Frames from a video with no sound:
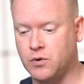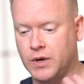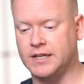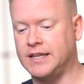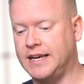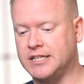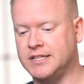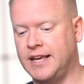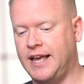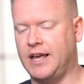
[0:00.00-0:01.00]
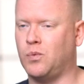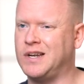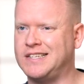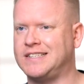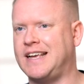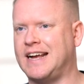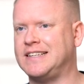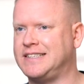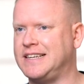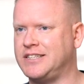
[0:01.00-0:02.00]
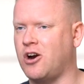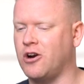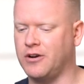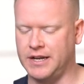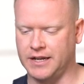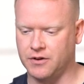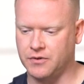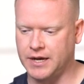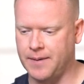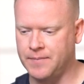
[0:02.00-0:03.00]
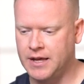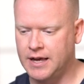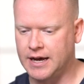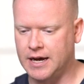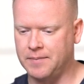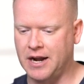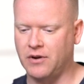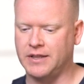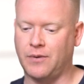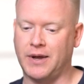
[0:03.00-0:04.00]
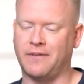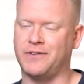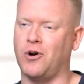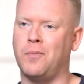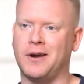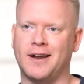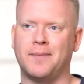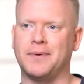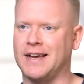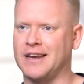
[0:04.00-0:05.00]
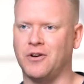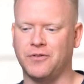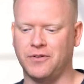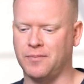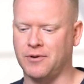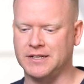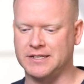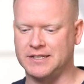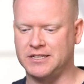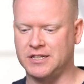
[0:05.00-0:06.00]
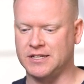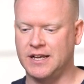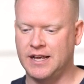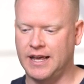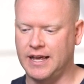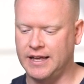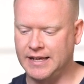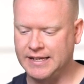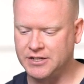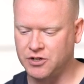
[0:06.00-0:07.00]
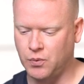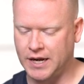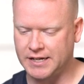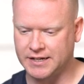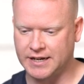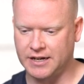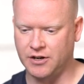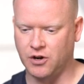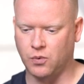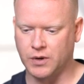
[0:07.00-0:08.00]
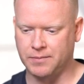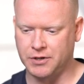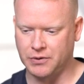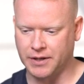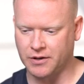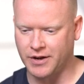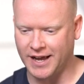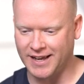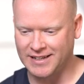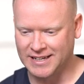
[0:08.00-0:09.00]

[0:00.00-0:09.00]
quick glance, hey, what is this ad set targeting, okay? That way I don't have to open it up and kind of go through the process. It's just an easier way to kind of know what I'm doing, okay?